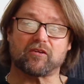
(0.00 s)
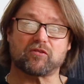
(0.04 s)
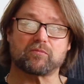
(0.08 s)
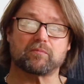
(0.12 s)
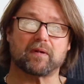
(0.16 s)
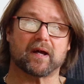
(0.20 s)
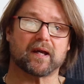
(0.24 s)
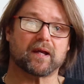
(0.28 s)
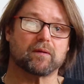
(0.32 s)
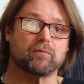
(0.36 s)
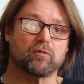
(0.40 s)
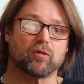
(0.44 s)
doesn't
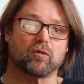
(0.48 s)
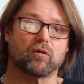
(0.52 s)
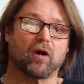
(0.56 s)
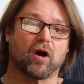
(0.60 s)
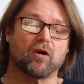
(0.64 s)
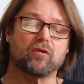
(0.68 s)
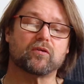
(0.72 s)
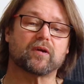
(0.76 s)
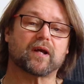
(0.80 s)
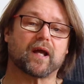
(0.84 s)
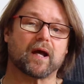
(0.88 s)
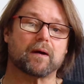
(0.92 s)
make them or
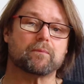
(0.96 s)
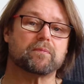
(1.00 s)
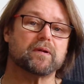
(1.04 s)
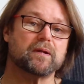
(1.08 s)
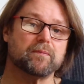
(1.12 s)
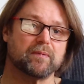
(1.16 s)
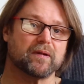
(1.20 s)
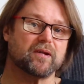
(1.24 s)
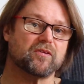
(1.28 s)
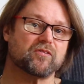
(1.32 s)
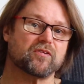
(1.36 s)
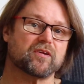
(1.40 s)
own the company,
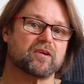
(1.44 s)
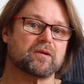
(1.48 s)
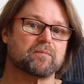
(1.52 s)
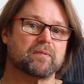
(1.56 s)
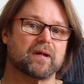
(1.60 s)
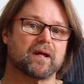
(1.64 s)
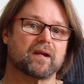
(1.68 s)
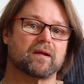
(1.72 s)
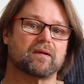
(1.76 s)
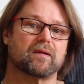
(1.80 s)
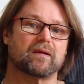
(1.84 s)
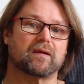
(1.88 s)
but he sent them
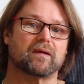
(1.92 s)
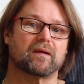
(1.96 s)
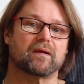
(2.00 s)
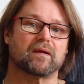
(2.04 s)
out